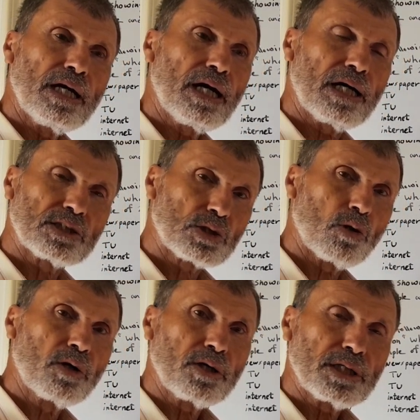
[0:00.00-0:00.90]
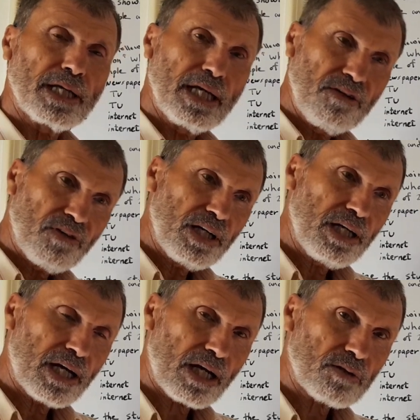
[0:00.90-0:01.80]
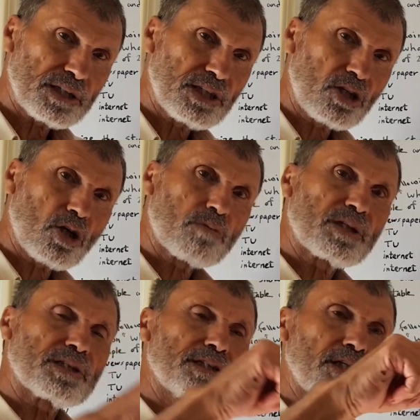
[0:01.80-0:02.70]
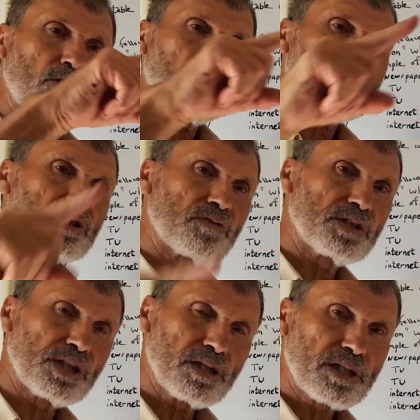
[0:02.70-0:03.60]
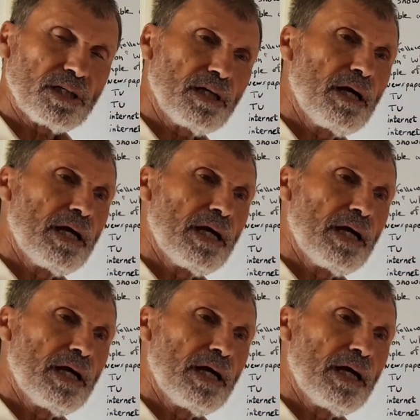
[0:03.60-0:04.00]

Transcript: and so on, evenly around the circumference of the circle.